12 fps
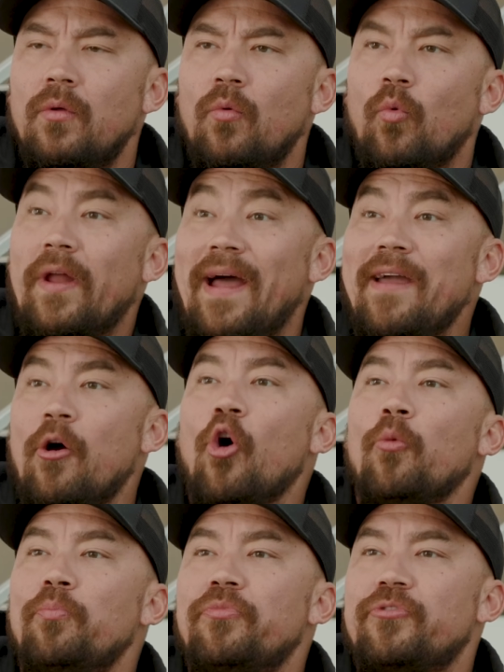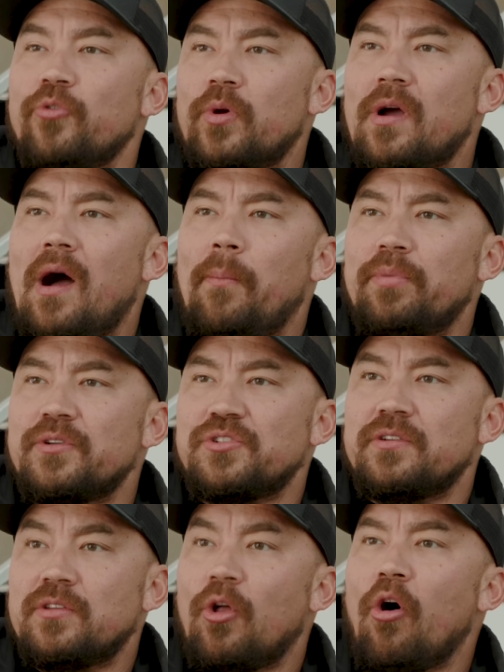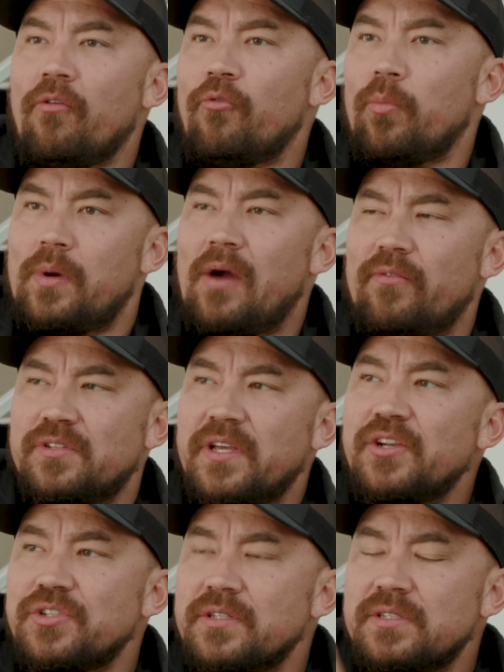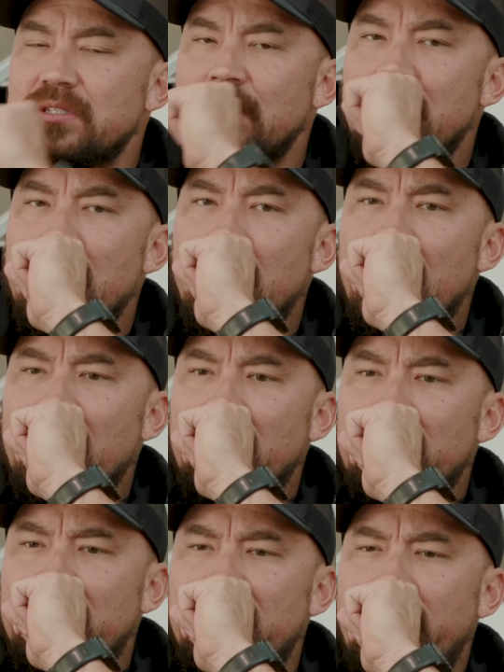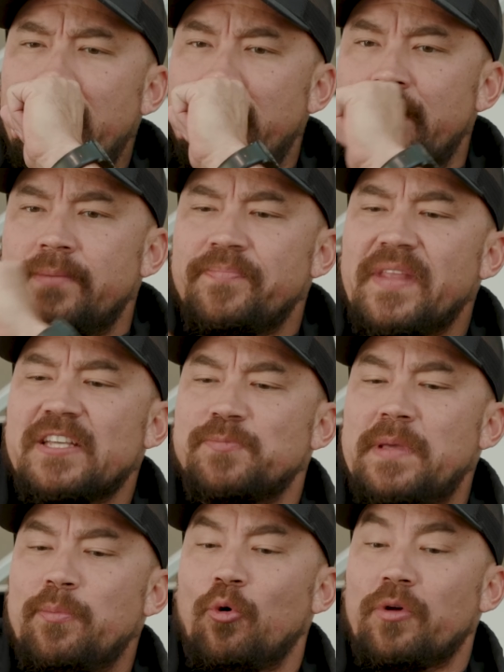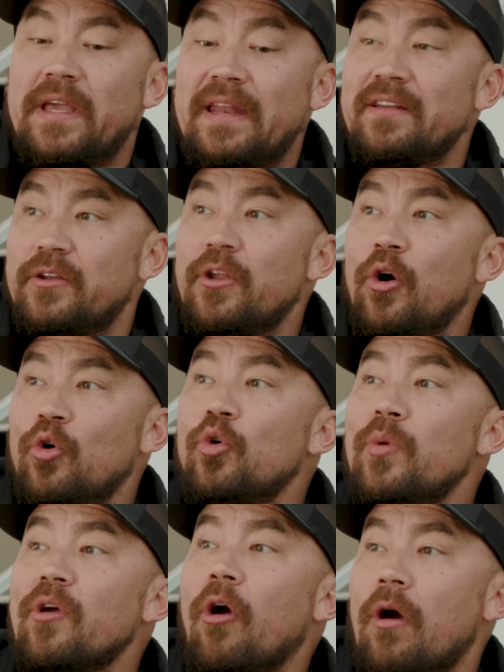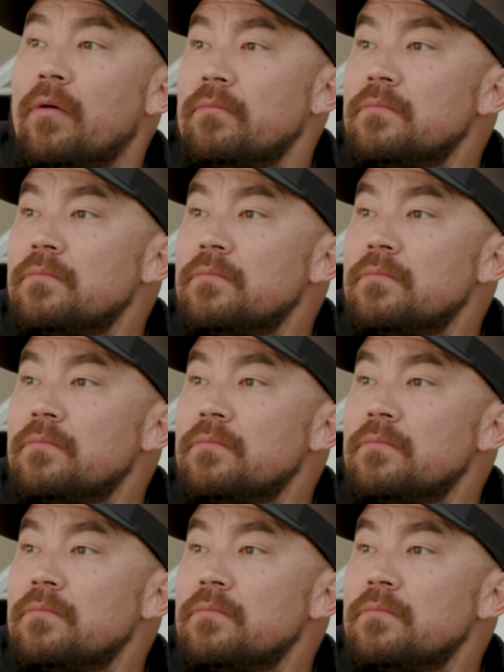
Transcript: what I hope to accomplish in long form conversations is people getting to know who we are.